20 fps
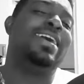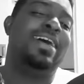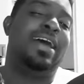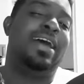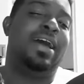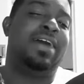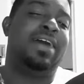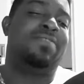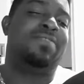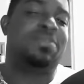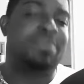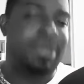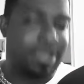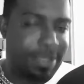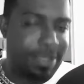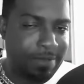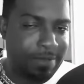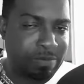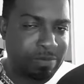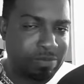And from
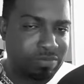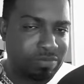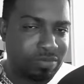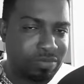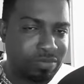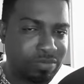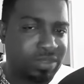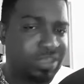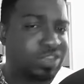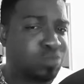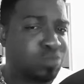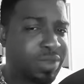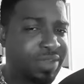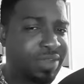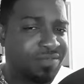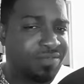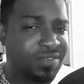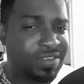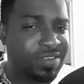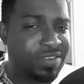here is where
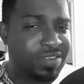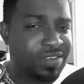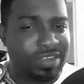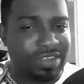things get